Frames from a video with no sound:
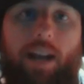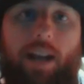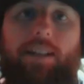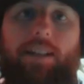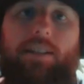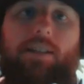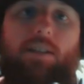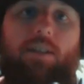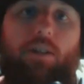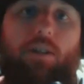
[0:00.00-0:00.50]

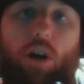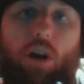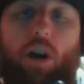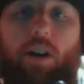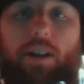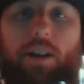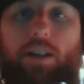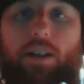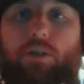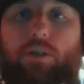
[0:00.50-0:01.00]
as
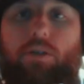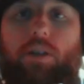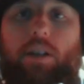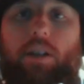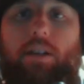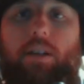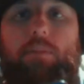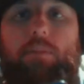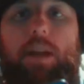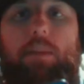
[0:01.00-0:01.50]
long as you
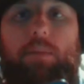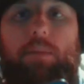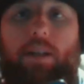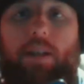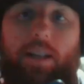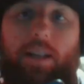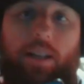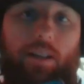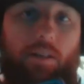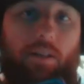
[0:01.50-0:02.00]
can maybe
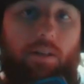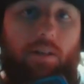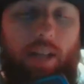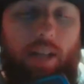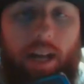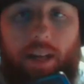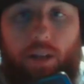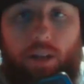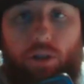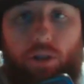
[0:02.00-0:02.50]
either
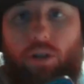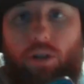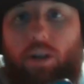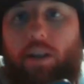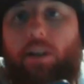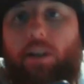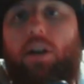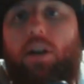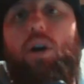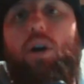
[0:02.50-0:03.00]
tank a
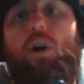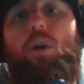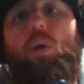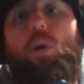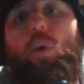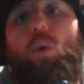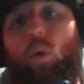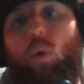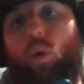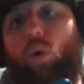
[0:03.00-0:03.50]
shot,
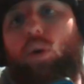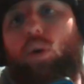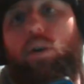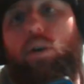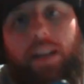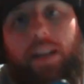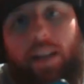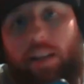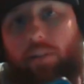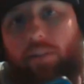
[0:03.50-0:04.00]

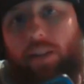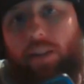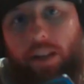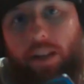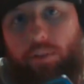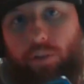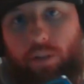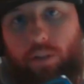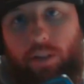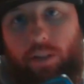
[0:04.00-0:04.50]
or even
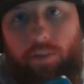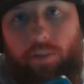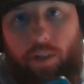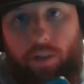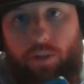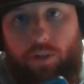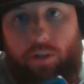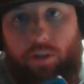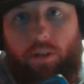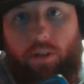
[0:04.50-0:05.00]
if your
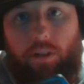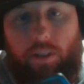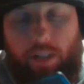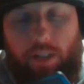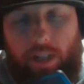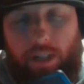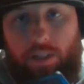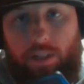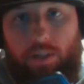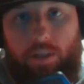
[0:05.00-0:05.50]
Galvantula
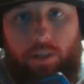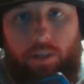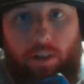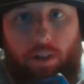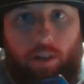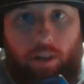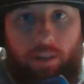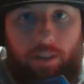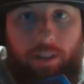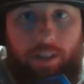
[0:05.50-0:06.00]
gets
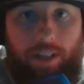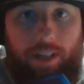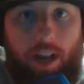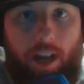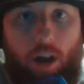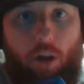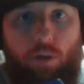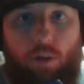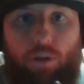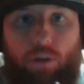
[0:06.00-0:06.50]
knocked
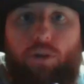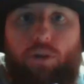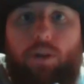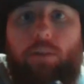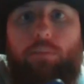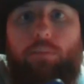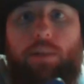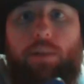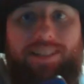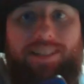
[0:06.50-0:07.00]
out, you
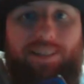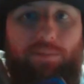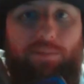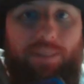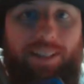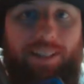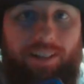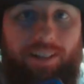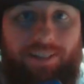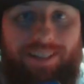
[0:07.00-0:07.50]
can bring
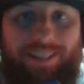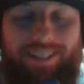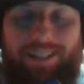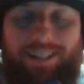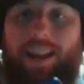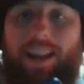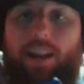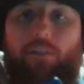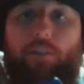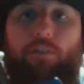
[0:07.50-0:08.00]
something else
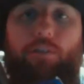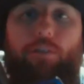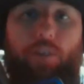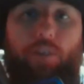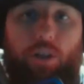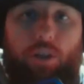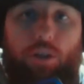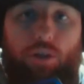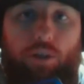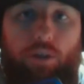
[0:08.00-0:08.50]
in and
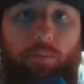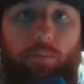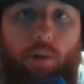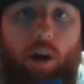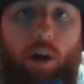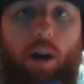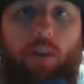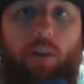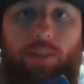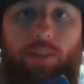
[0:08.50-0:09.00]
finish them
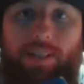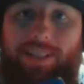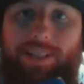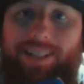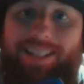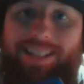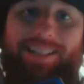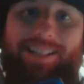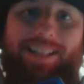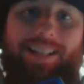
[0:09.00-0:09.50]
off. This
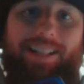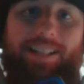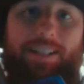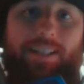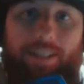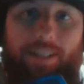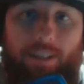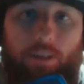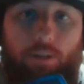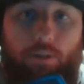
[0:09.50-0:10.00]
is a
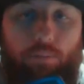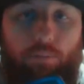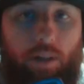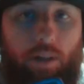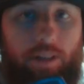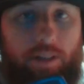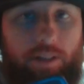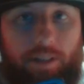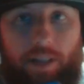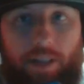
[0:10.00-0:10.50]
single
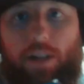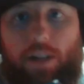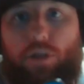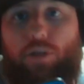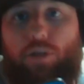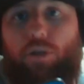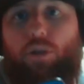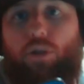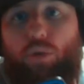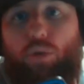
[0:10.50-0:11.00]
price deck,
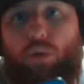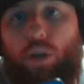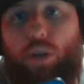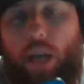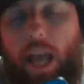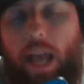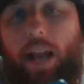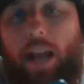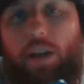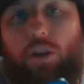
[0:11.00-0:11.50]
so you
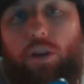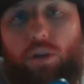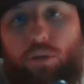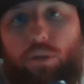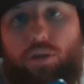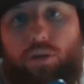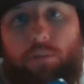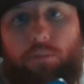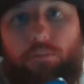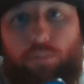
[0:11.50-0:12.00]
can
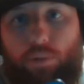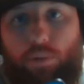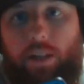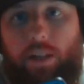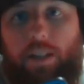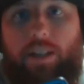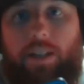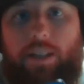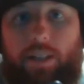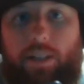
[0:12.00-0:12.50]
do some
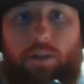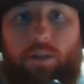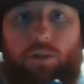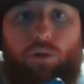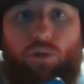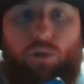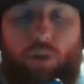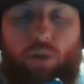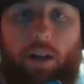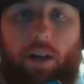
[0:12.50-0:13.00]
pretty
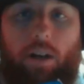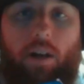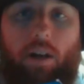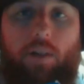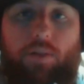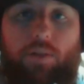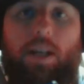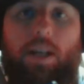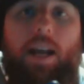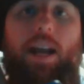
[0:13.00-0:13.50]
decent
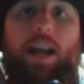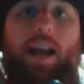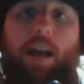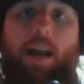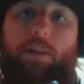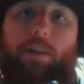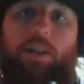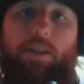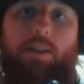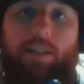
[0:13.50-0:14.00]
trade-offs,
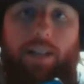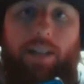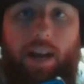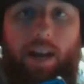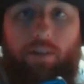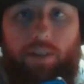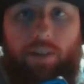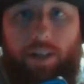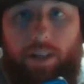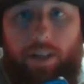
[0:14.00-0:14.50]
and because they
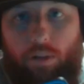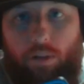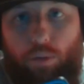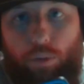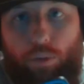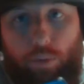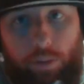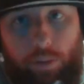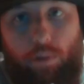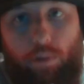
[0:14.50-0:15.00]
have to get out
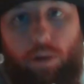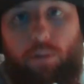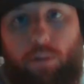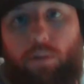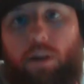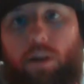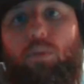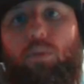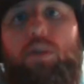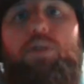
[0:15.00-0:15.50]
3
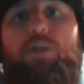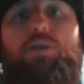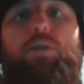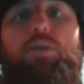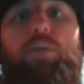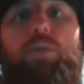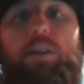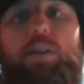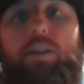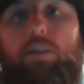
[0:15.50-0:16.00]
Pokemon, whereas
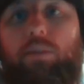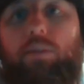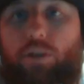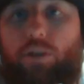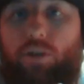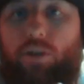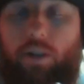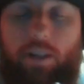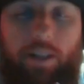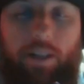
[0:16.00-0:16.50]
you're really only
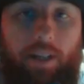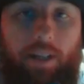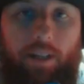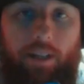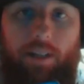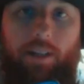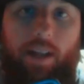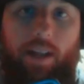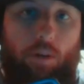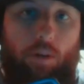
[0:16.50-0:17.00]
trying to
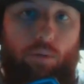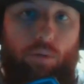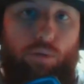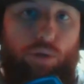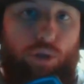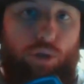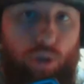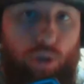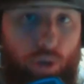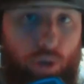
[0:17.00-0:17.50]
get out
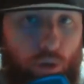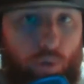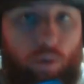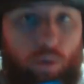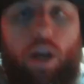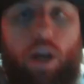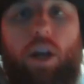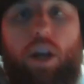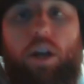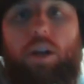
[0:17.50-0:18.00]

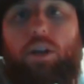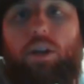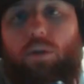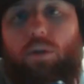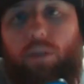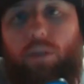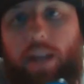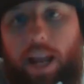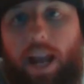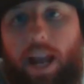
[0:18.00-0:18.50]
2,
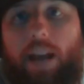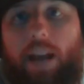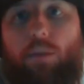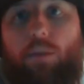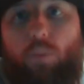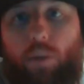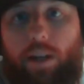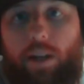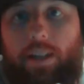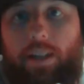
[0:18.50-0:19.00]
you
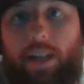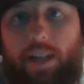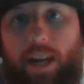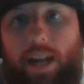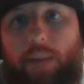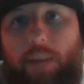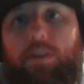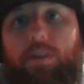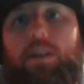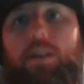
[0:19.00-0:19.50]
can win
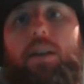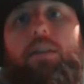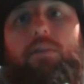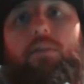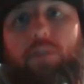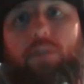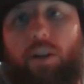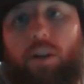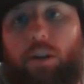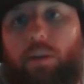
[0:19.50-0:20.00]
games
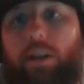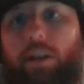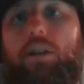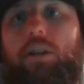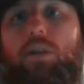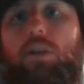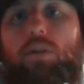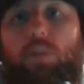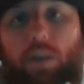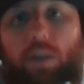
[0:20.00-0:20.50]
very
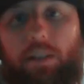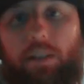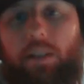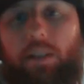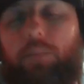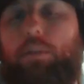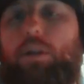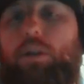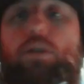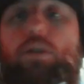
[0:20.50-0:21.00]

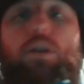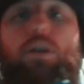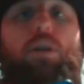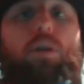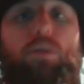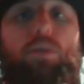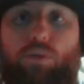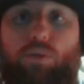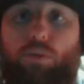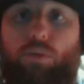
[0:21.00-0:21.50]
quickly, but you could
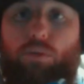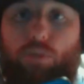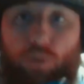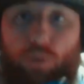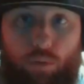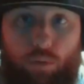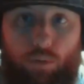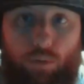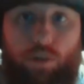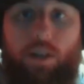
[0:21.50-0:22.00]
also
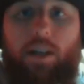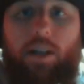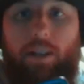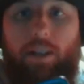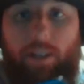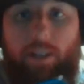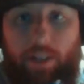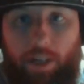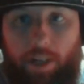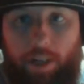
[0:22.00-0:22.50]
lose
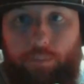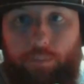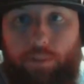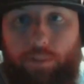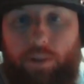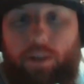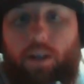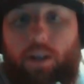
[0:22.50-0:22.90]
games